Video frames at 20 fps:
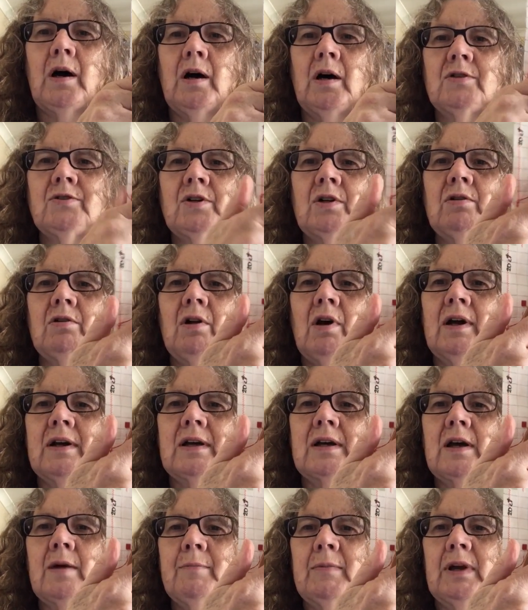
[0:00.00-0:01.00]
don't
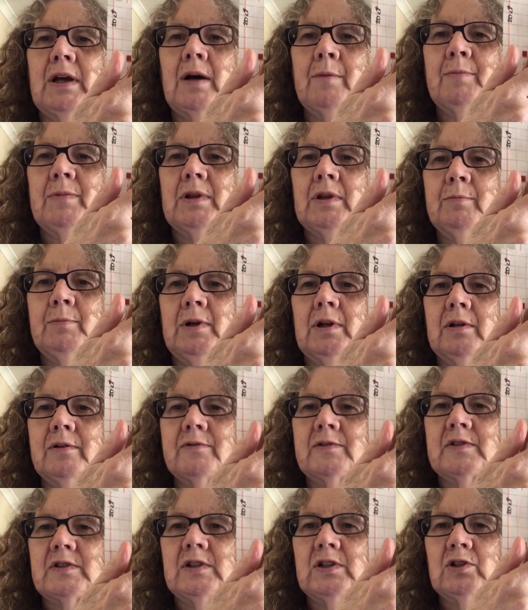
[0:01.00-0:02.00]
like coming up in the middle of
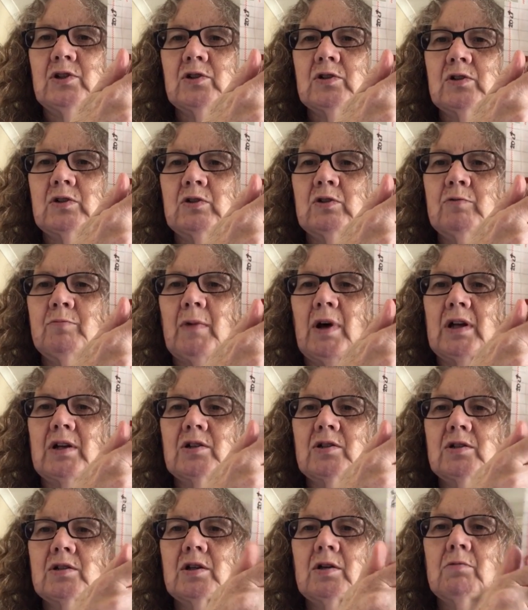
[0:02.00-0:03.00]
stitches too much,
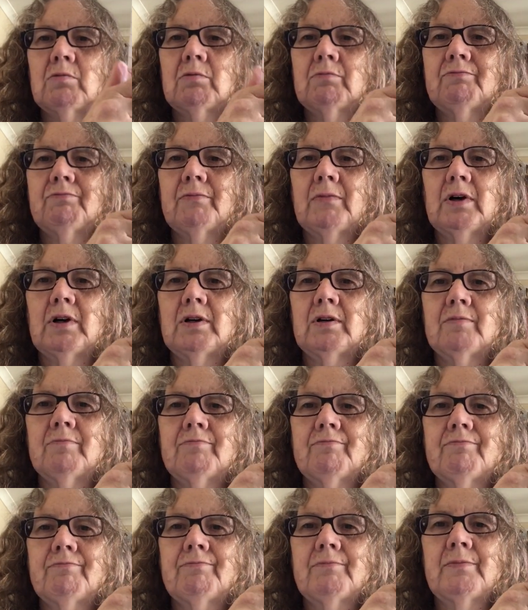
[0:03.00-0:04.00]
so
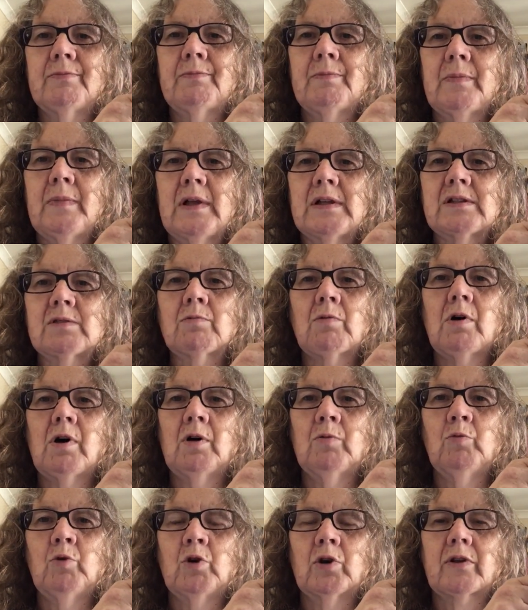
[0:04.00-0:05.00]
that's why I
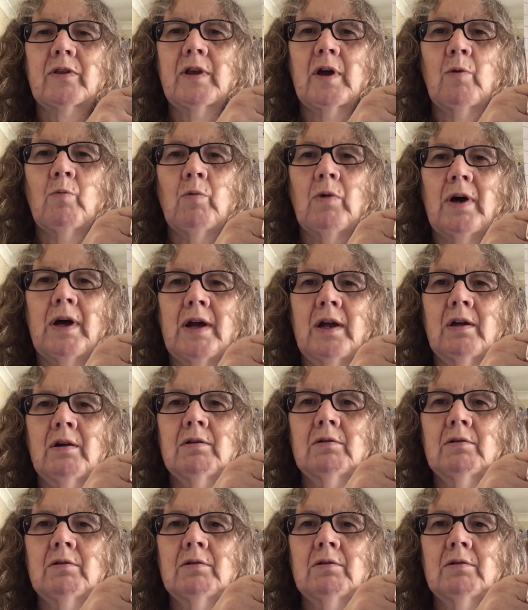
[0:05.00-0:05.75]
work that way.